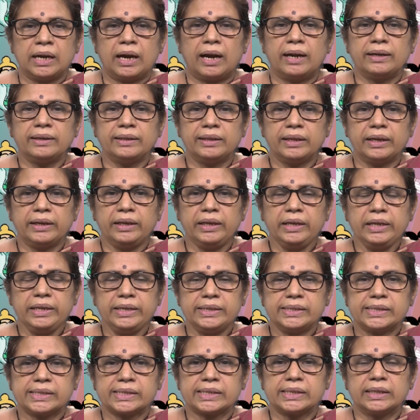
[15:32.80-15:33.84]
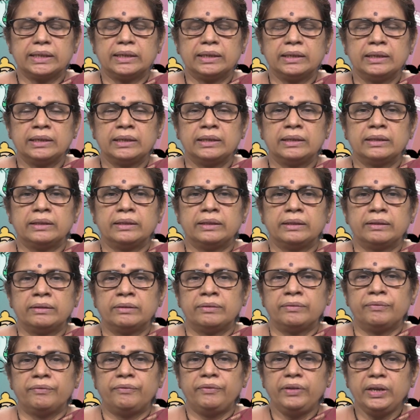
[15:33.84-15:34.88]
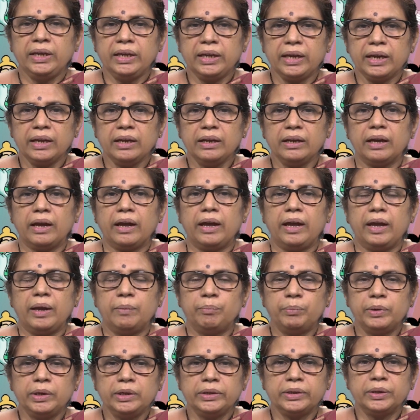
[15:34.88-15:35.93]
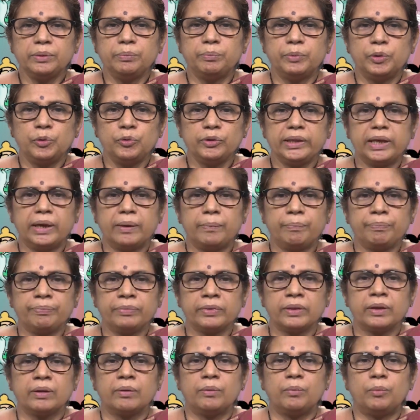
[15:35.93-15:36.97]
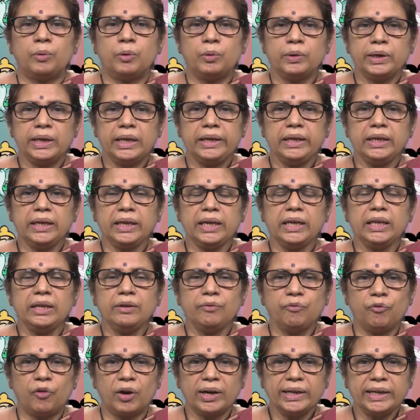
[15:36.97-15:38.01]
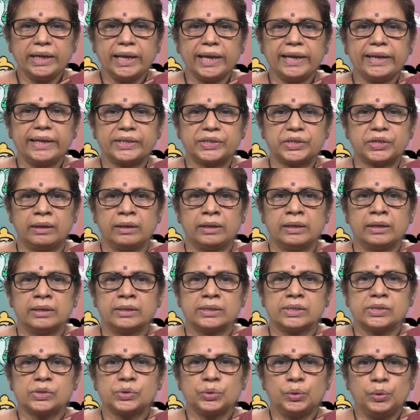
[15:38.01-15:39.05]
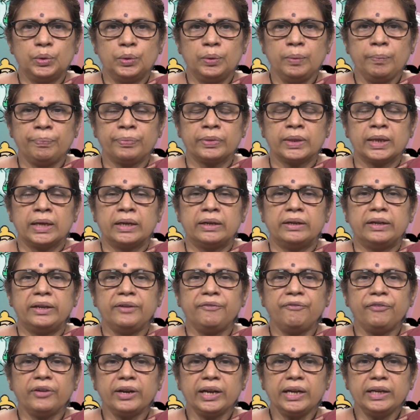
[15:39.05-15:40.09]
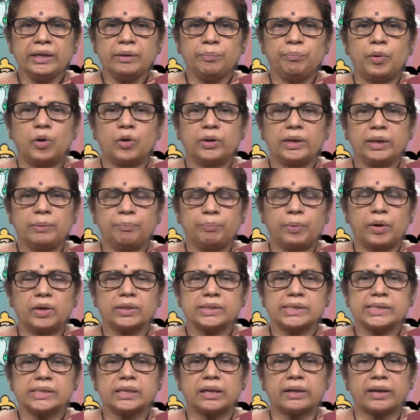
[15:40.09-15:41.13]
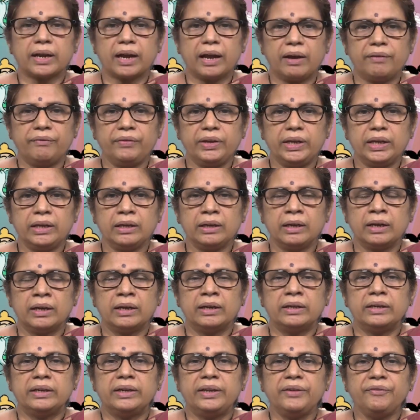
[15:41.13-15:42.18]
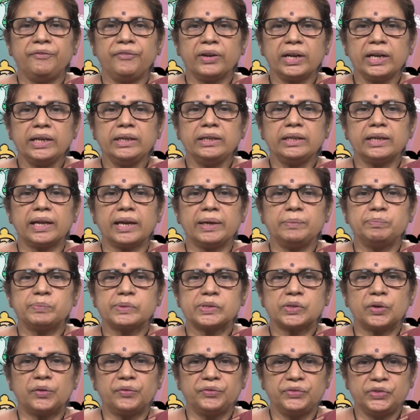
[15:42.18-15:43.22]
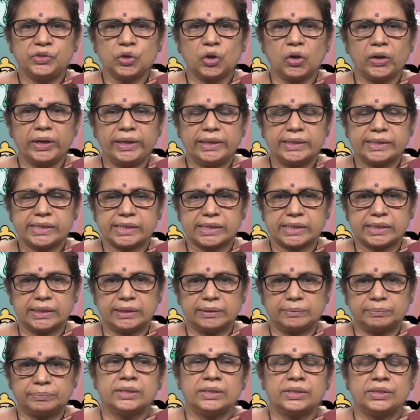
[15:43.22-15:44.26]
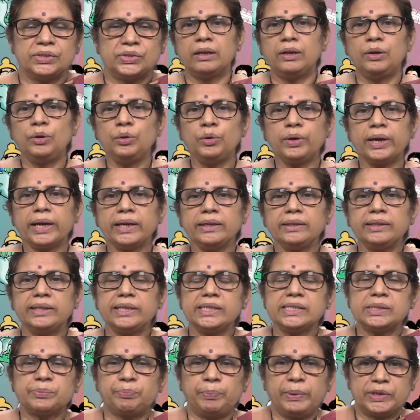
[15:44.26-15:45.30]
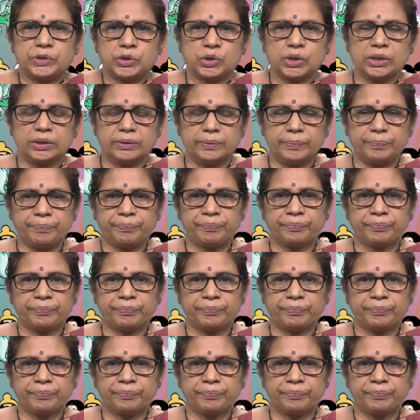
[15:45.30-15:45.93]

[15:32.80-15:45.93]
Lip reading: and the knees, we can able to move them only in one direction. So, different body parts are having different types of joints. Look at this picture.